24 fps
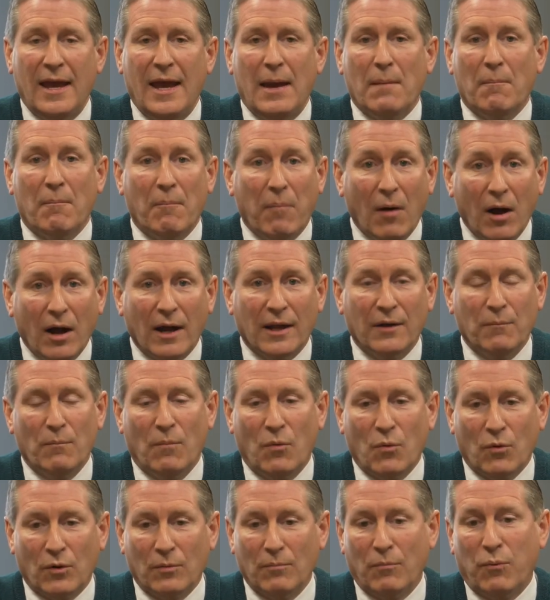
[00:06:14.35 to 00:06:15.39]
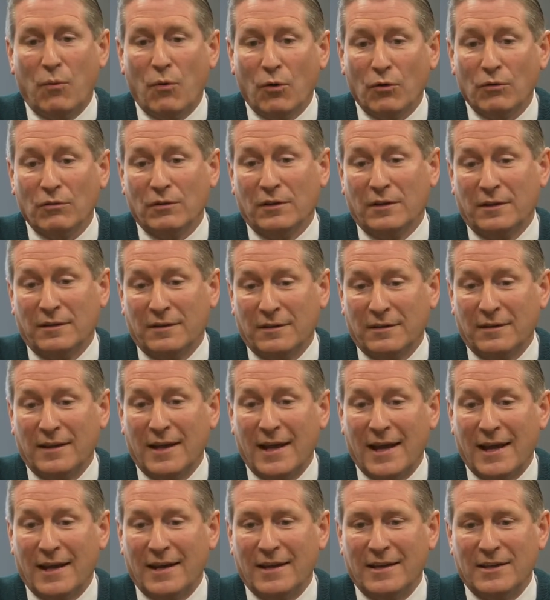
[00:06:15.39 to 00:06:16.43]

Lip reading: But more importantly than that